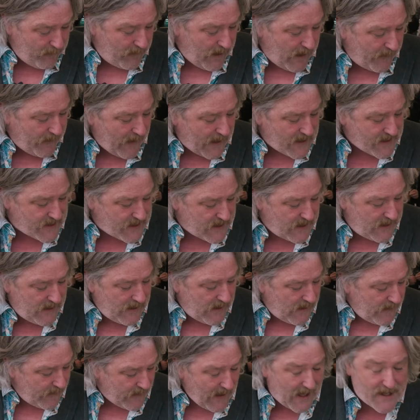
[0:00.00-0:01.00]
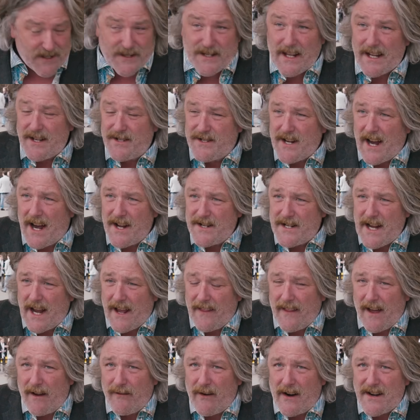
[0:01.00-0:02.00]
And that's these tyres here
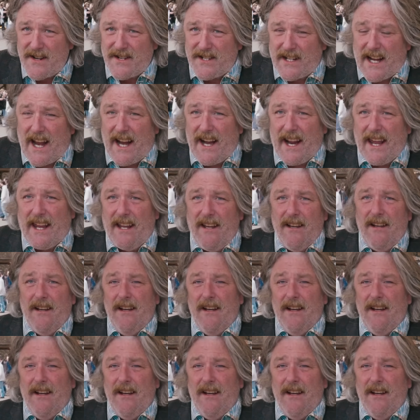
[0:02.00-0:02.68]
that are very skinny,